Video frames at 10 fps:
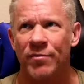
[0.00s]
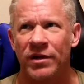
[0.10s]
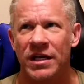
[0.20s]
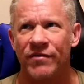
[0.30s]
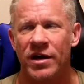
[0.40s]
I
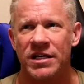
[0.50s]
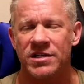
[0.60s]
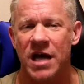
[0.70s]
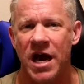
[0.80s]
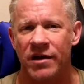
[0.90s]
believe, on each
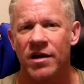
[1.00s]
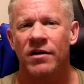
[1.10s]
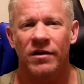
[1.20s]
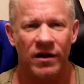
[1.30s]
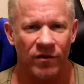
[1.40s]
side.
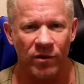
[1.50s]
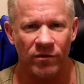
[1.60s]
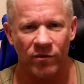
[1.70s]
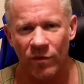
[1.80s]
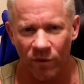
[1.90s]

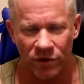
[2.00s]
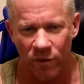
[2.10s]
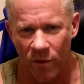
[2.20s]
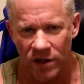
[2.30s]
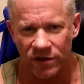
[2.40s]
Once
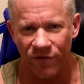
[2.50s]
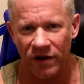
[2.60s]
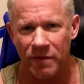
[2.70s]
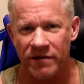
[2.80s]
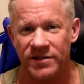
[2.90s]
we watch the video,
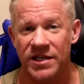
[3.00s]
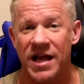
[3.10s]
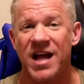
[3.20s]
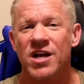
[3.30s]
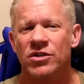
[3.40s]
you'll be able to see
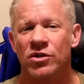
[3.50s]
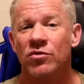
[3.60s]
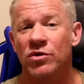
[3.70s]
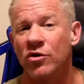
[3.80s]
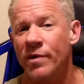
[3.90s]
that.
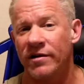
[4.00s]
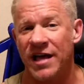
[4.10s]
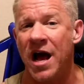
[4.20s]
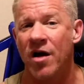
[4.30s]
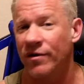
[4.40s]
So you'll be able to
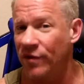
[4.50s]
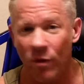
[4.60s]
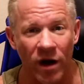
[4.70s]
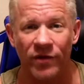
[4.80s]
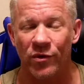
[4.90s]
count if you
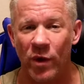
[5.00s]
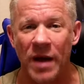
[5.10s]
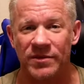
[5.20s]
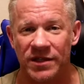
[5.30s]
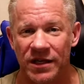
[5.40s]
want the
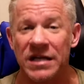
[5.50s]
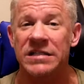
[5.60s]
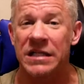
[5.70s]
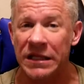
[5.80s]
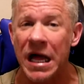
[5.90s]
reps.
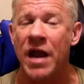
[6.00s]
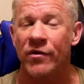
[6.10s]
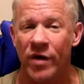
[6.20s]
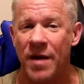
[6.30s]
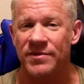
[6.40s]
There's a lot
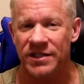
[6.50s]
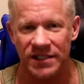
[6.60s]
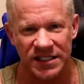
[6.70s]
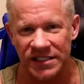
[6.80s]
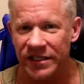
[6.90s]
of reps. It's
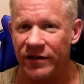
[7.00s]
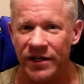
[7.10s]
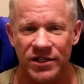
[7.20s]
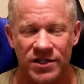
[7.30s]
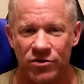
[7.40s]
a
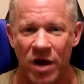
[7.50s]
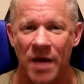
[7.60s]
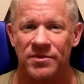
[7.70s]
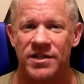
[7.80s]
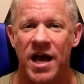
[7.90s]
serious
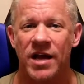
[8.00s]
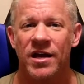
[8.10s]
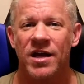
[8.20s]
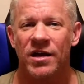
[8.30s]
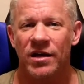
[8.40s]
drop set,
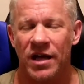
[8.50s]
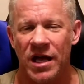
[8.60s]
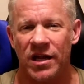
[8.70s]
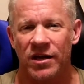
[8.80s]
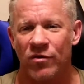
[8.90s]

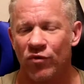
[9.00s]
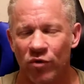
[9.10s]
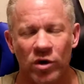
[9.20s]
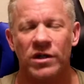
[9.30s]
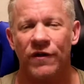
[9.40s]
and it
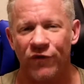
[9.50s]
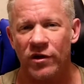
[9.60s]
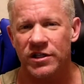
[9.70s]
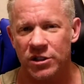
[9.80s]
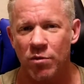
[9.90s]
really
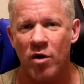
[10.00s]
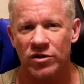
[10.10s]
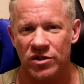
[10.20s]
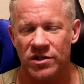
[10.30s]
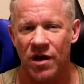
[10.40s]
fully
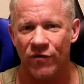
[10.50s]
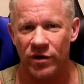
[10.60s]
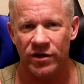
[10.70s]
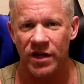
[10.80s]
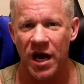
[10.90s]
smokes yourself
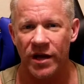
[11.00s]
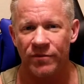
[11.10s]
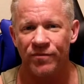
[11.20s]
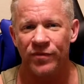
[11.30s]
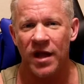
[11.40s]
when you're
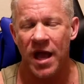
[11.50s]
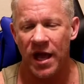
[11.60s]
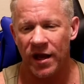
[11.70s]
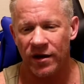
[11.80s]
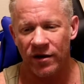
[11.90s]
done.
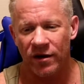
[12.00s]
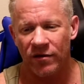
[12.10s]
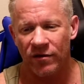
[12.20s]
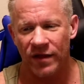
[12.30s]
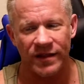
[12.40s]
And
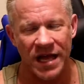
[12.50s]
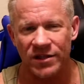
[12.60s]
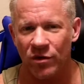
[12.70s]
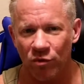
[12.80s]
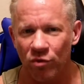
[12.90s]

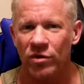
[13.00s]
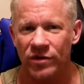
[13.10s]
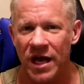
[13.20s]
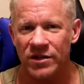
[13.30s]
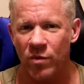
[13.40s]
that's a real
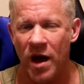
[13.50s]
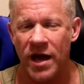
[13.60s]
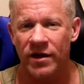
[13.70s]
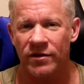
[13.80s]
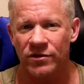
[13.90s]
nice
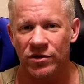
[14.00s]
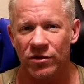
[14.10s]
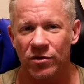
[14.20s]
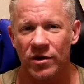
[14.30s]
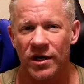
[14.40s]
way
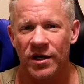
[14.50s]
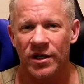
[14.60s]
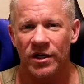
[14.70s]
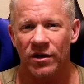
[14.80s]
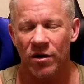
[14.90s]
to,
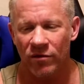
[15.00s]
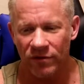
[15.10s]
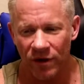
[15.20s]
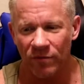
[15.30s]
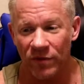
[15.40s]

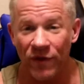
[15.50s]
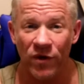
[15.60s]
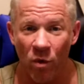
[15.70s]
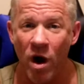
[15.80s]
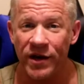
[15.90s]
if
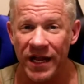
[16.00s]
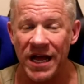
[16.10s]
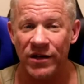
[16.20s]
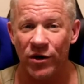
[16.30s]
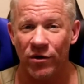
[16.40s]
you wanted to
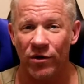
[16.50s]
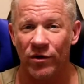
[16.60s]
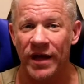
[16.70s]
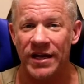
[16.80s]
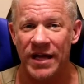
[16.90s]
end
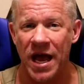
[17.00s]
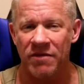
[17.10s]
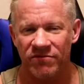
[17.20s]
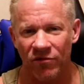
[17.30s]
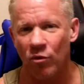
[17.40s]
your leg
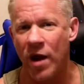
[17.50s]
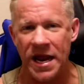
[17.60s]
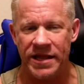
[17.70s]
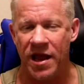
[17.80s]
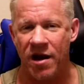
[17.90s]
day
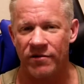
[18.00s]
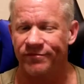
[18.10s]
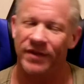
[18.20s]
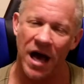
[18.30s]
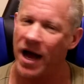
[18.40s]
right there.
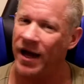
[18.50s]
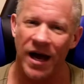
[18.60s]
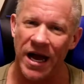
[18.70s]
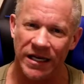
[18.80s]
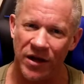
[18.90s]

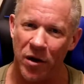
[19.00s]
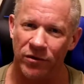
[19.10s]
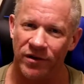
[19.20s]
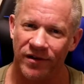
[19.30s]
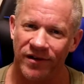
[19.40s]
I don't.